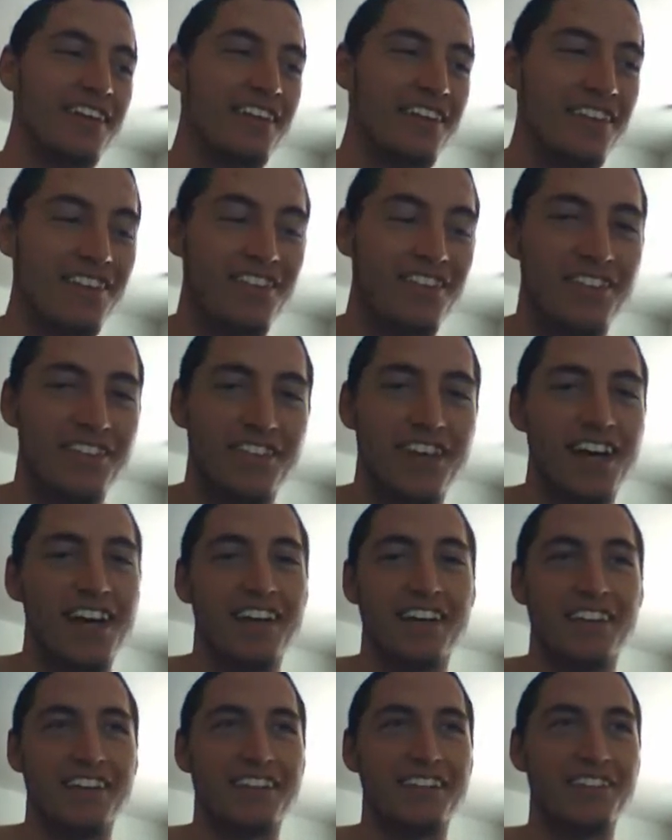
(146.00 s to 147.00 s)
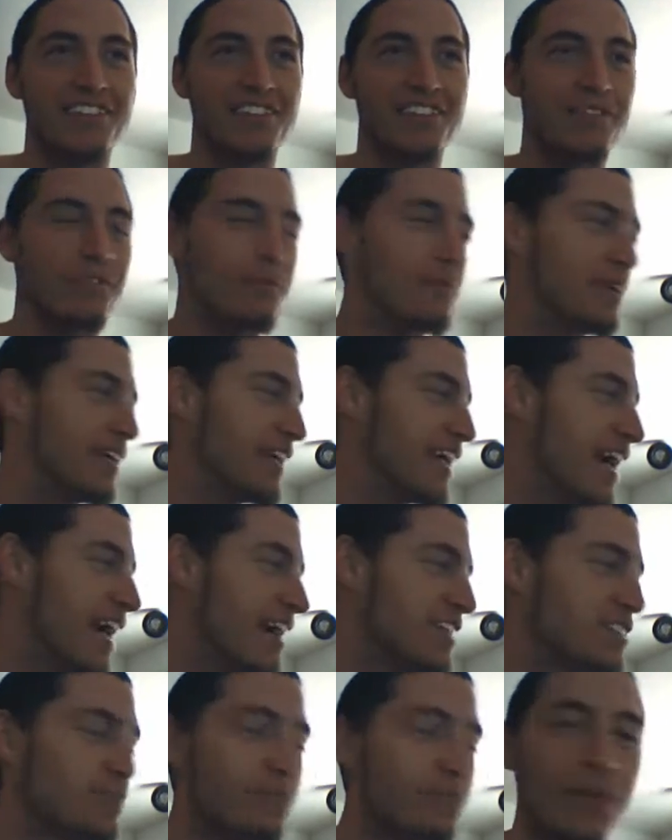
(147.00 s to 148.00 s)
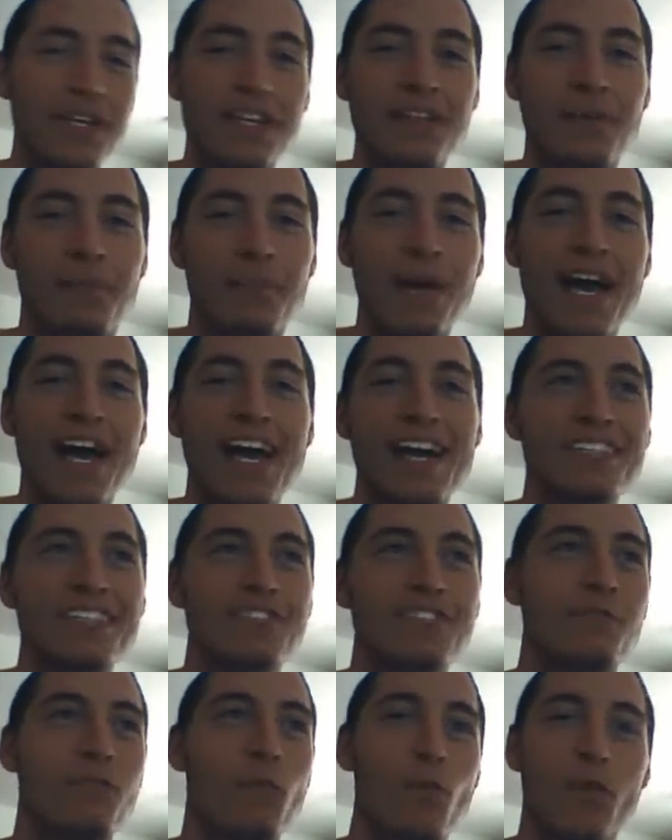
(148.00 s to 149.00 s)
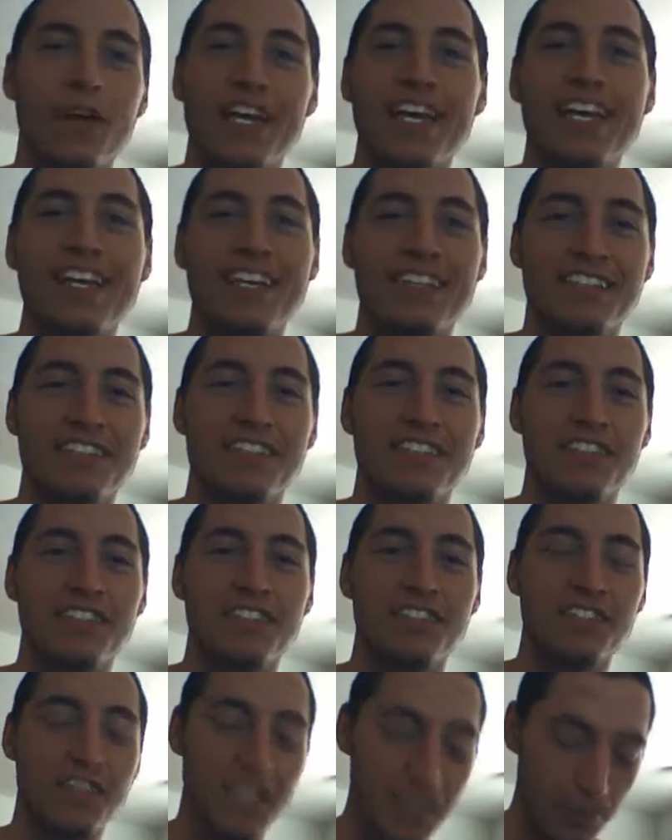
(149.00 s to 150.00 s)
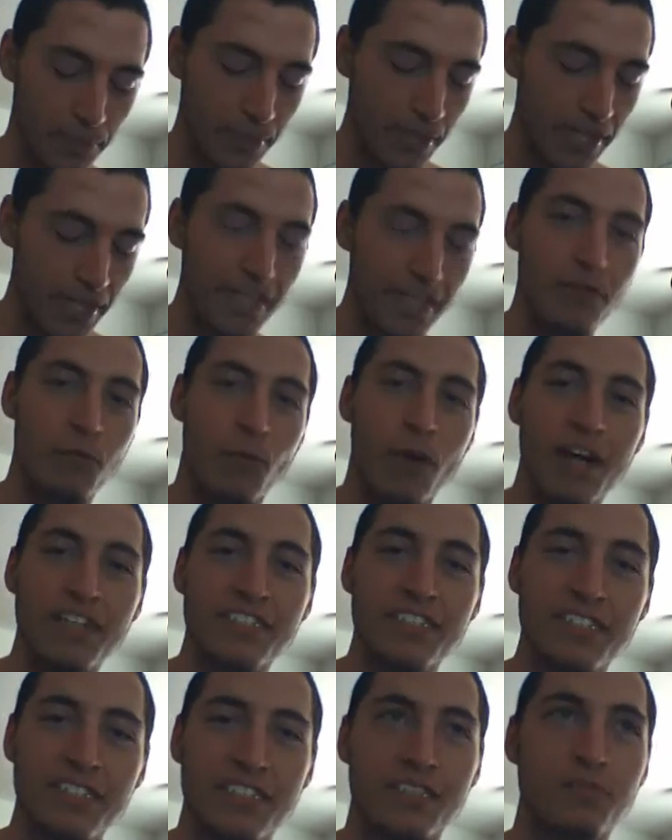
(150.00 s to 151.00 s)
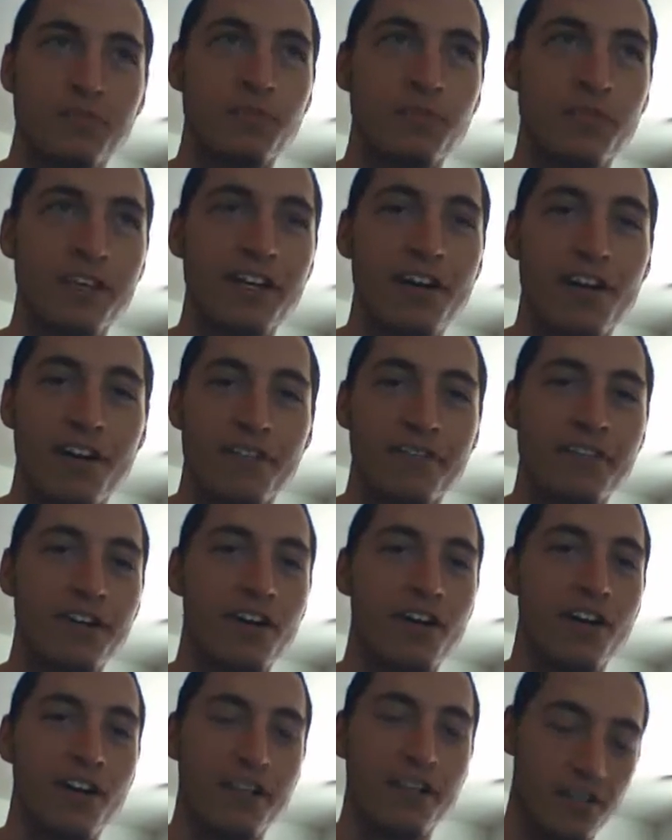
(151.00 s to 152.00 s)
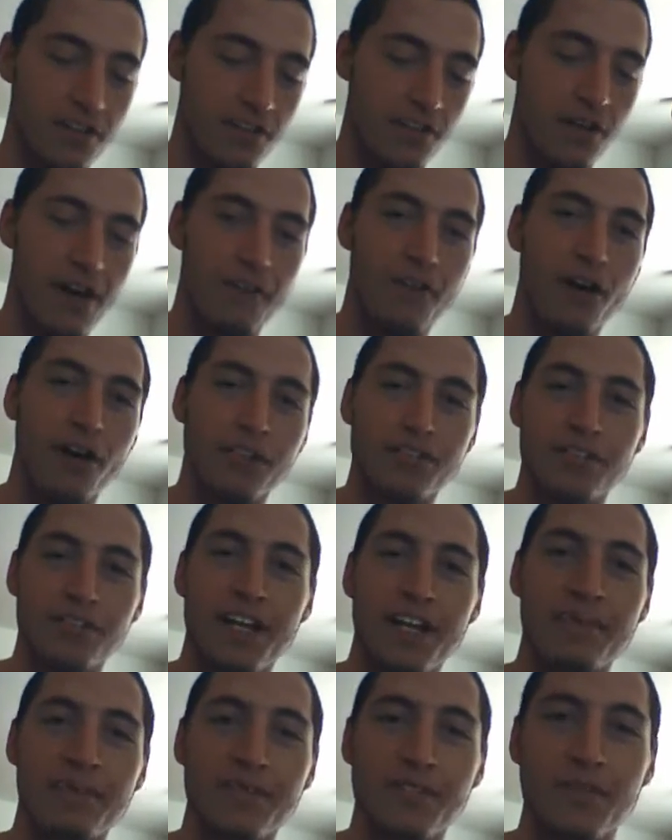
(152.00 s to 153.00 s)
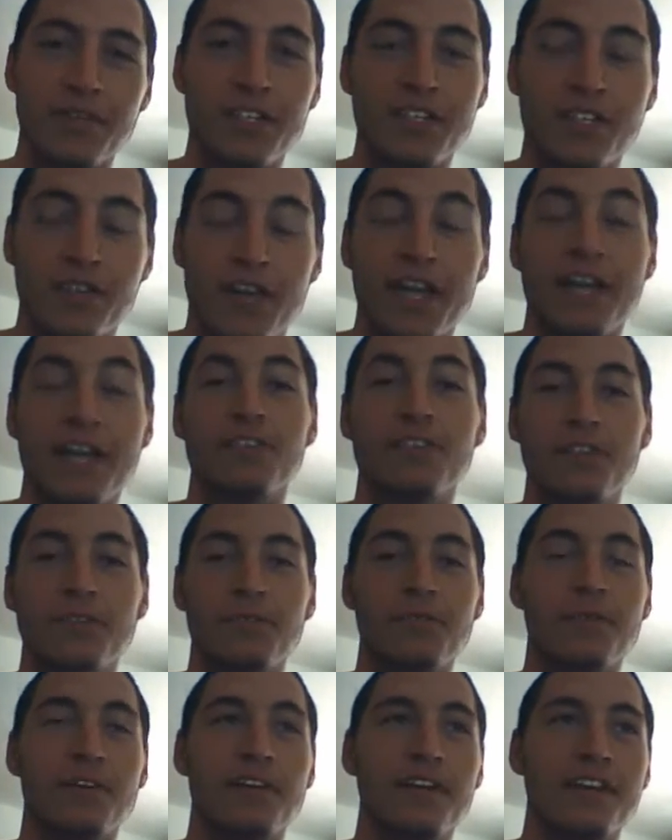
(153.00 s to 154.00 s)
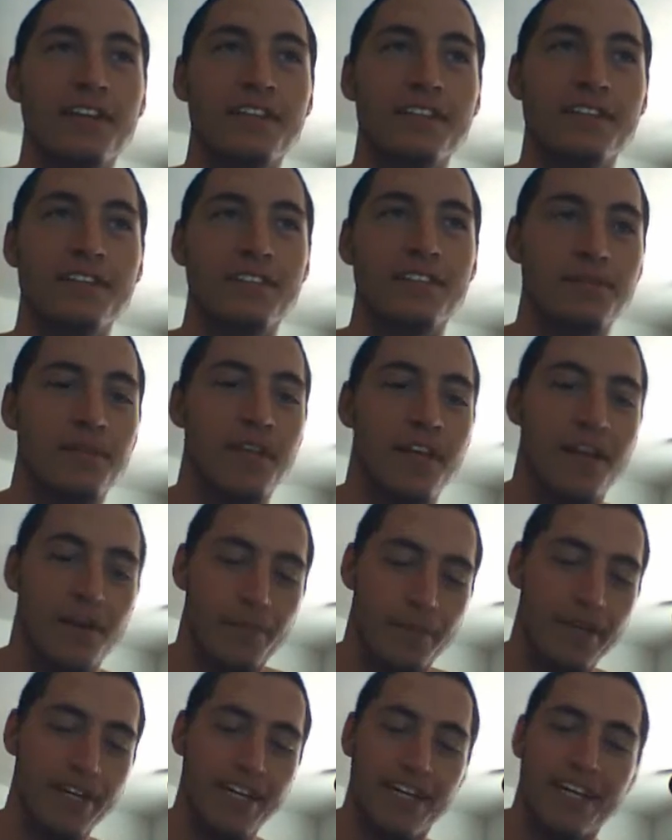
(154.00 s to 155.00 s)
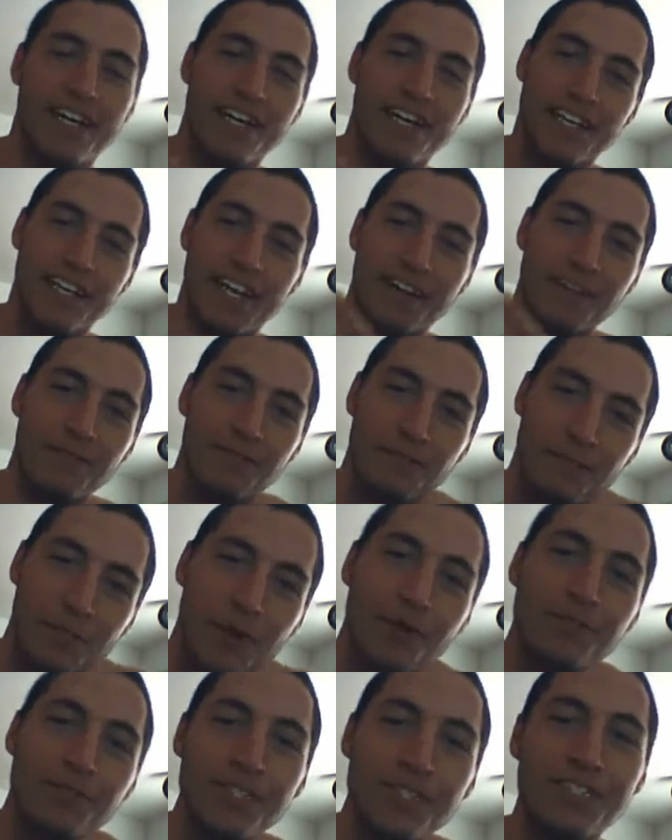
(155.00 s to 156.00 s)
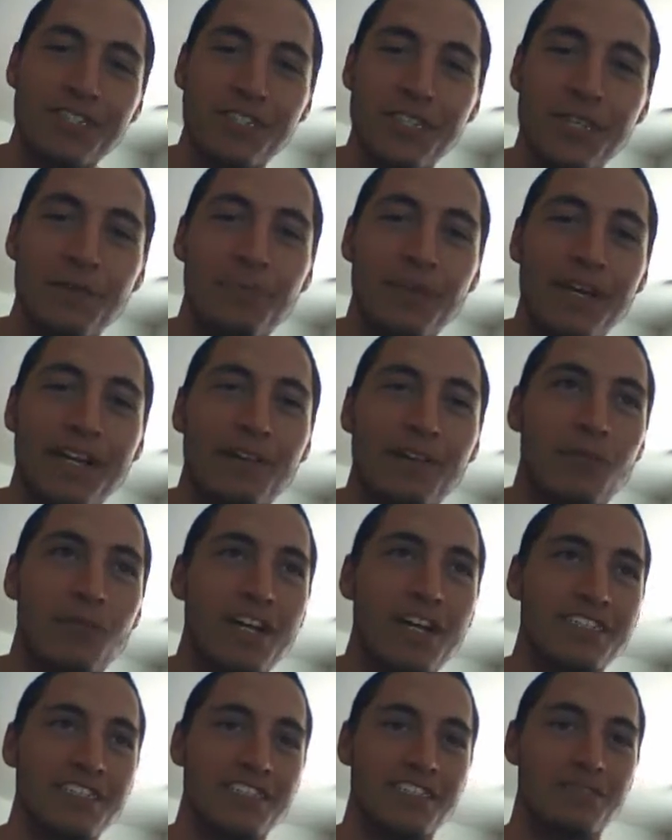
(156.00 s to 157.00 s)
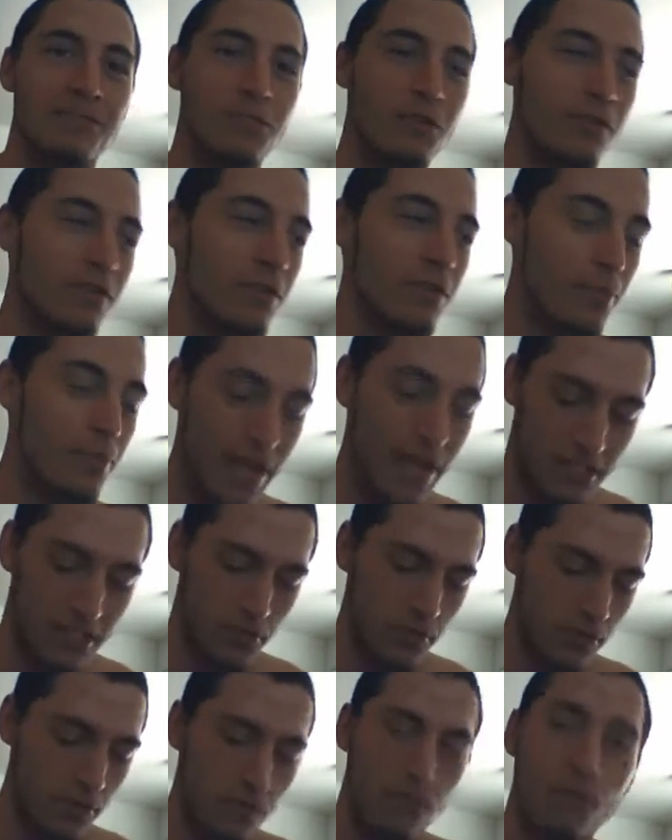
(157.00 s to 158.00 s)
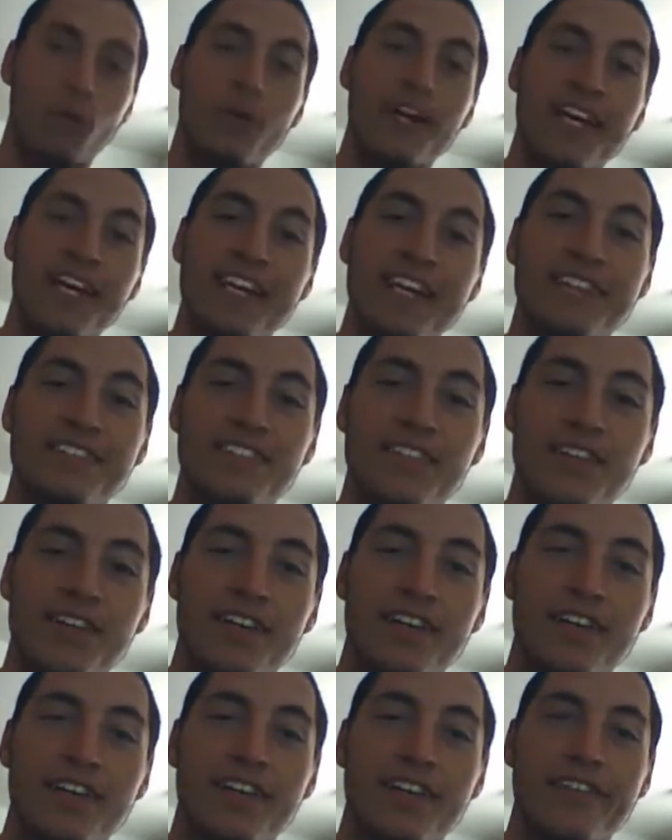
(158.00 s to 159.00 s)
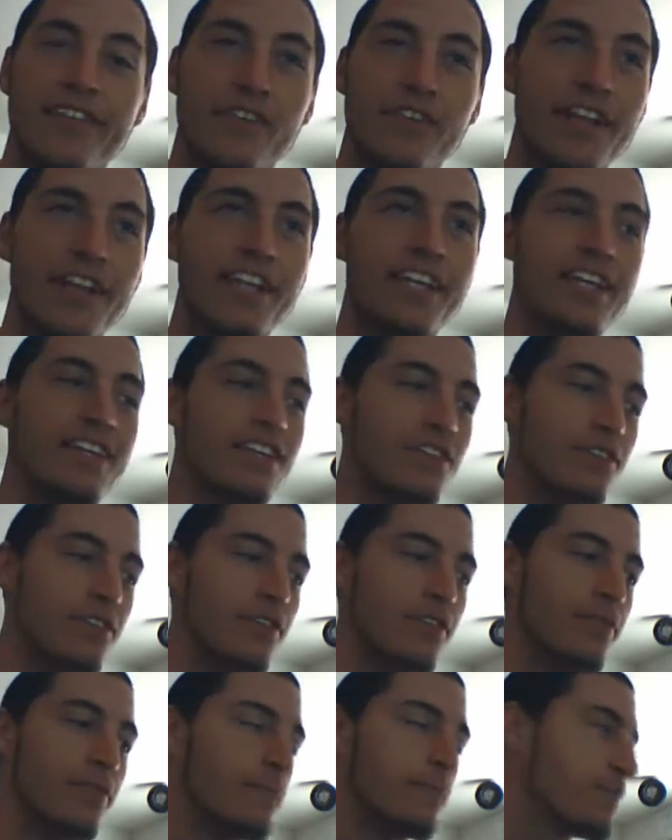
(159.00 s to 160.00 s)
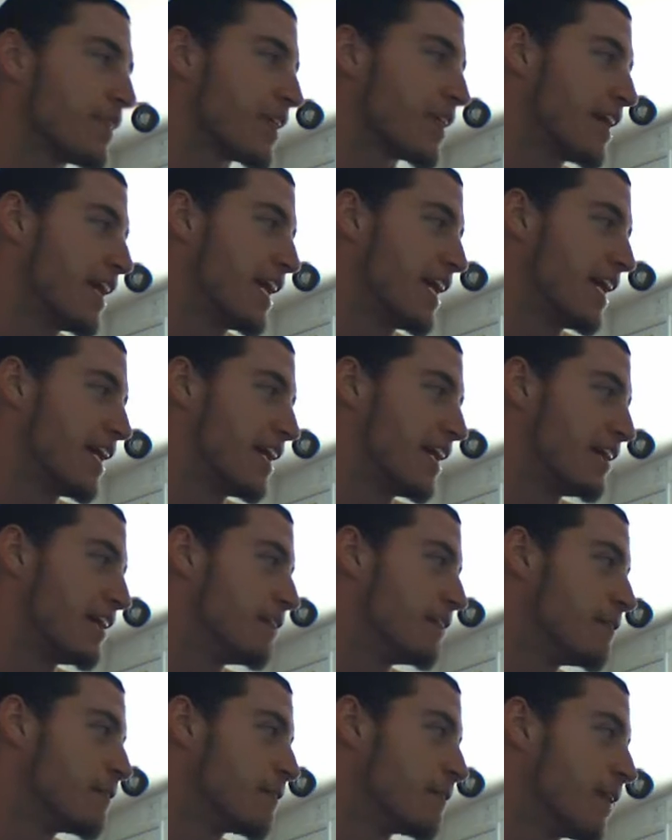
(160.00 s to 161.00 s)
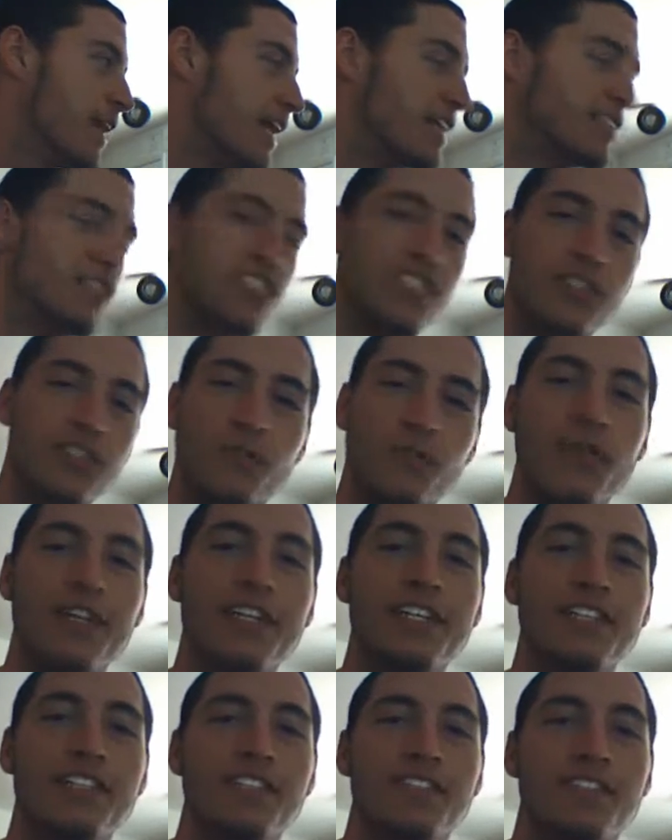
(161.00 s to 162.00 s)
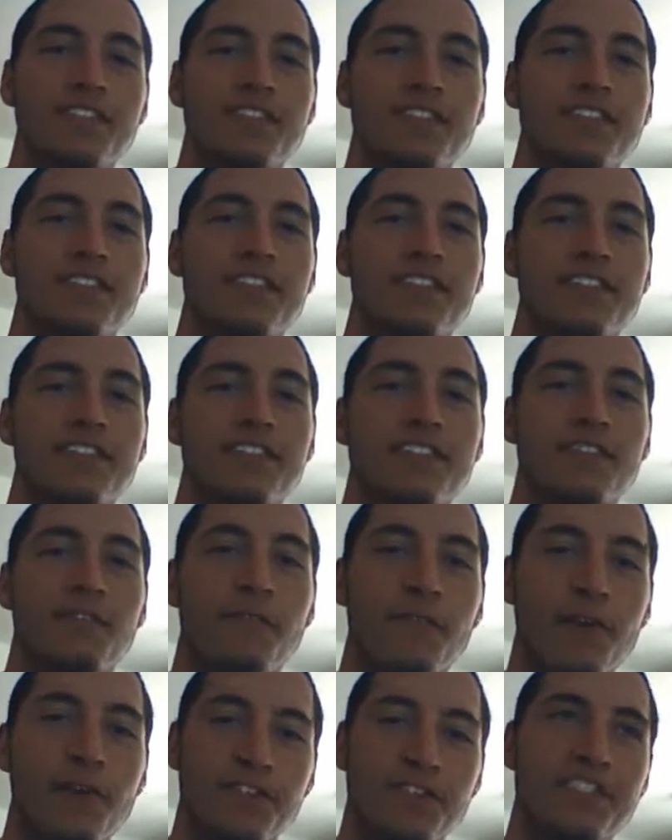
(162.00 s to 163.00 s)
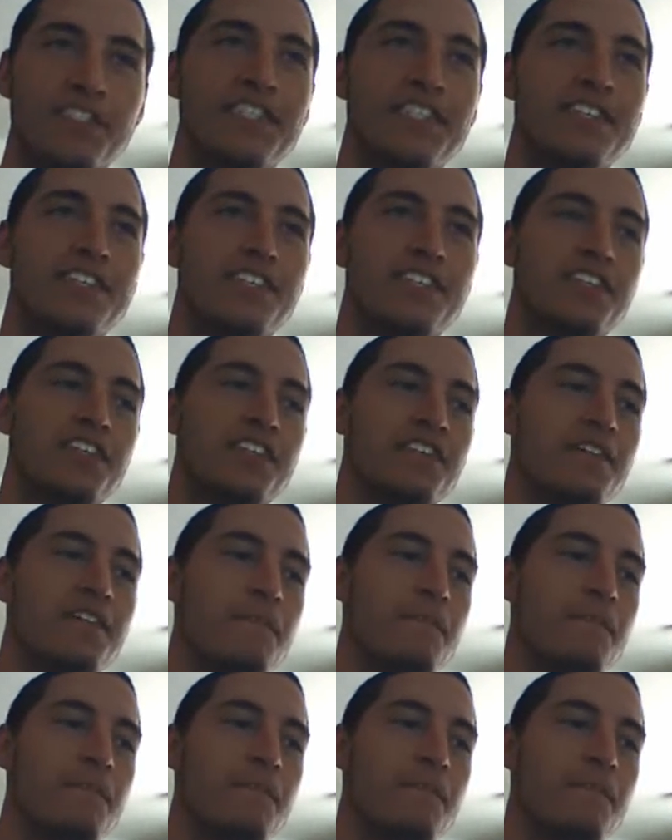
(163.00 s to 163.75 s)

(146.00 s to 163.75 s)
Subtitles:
this is not going to do it for me. I spent the past 4 days sleeping and watching this movie off and on. I've alternated between the two. I ain't going to work and the gym. But, like, mostly sleeping and watching this movie. The past 3 or 4 days, trying to get through, and I just finished the first disc,